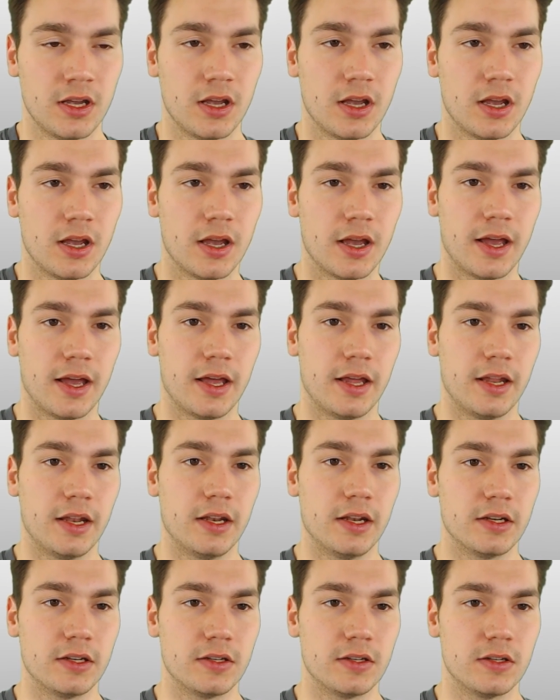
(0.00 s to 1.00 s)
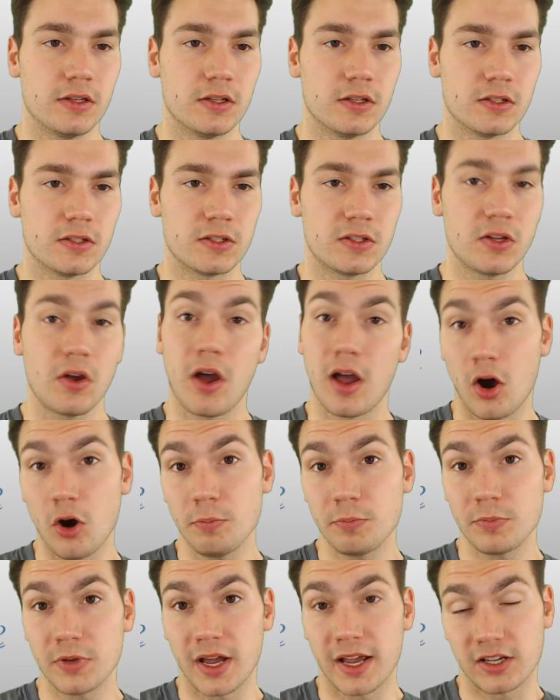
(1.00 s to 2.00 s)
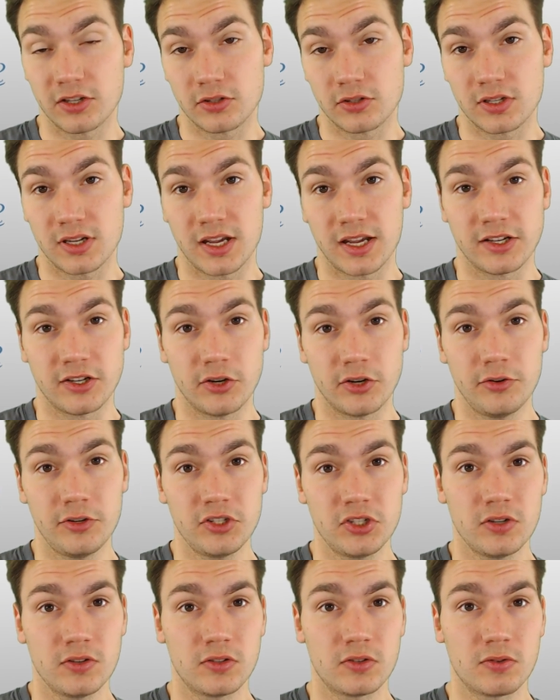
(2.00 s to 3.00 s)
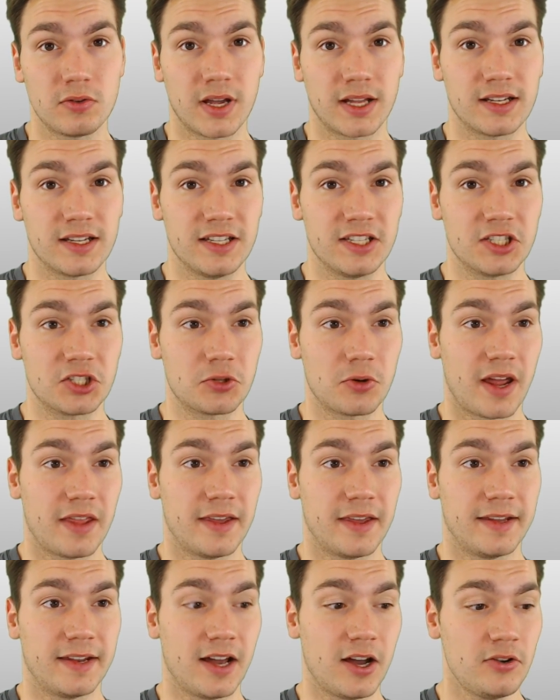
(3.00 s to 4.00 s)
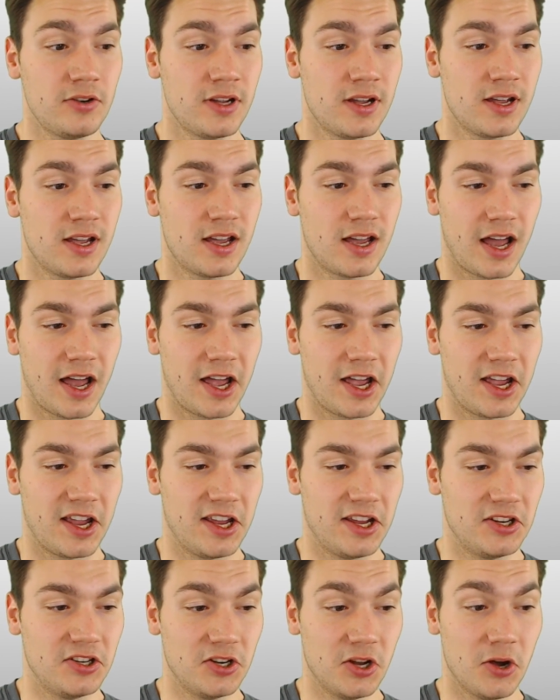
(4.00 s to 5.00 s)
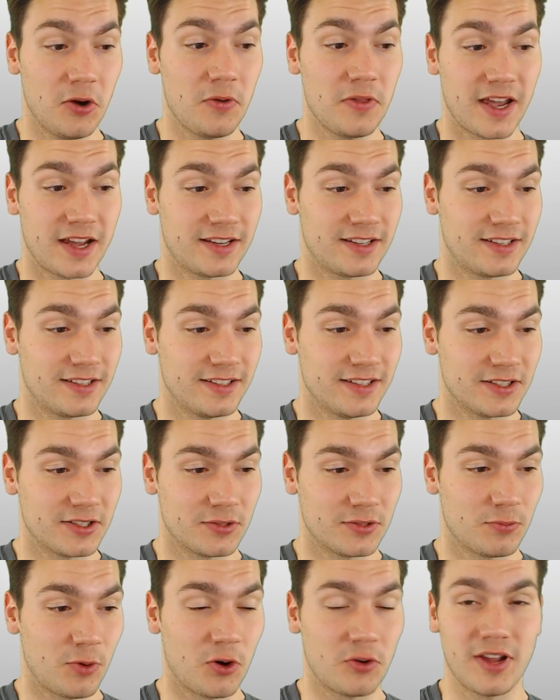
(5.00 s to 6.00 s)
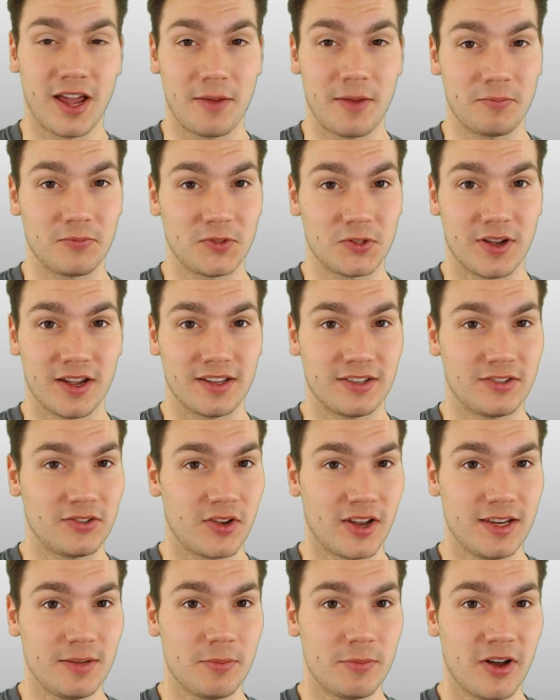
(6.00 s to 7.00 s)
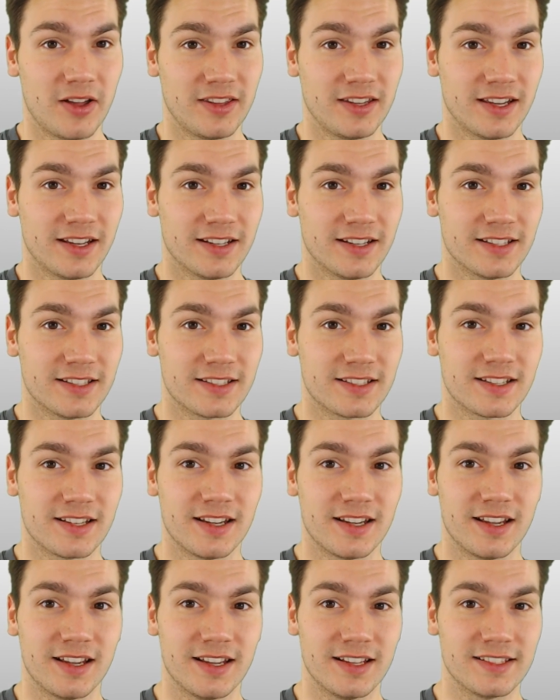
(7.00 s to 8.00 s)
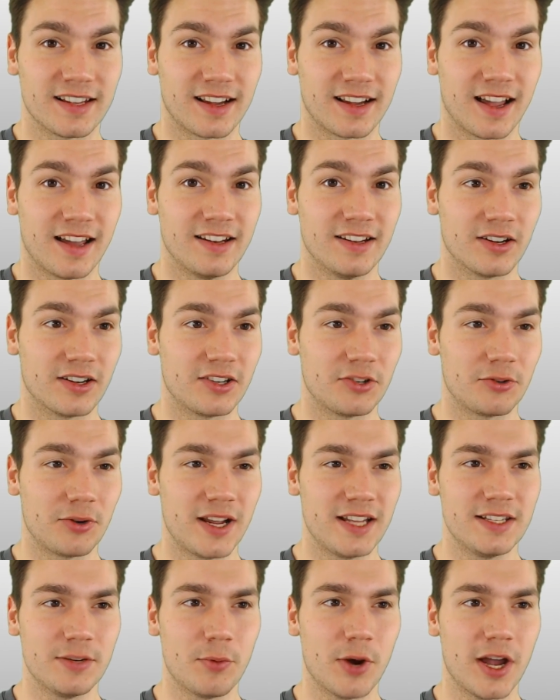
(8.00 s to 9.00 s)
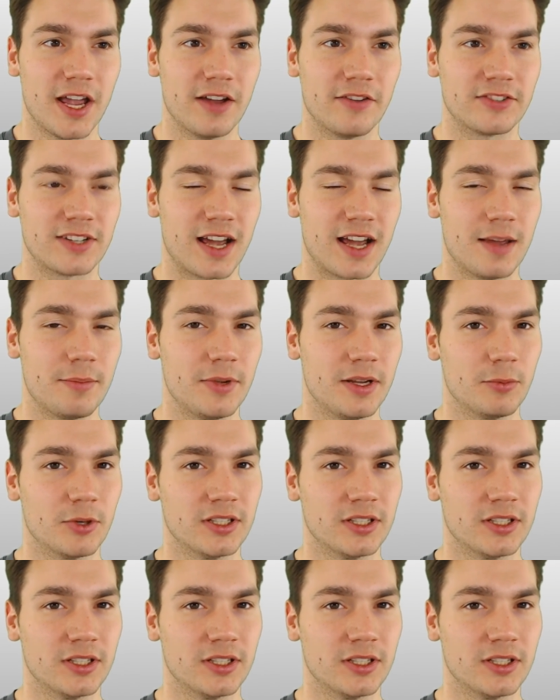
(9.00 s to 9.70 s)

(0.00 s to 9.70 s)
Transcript: And so I hope I could encourage you to at least try that out. I know that this won't happen to, uh, to anybody and it's, it's a kind of crazy way of typing, but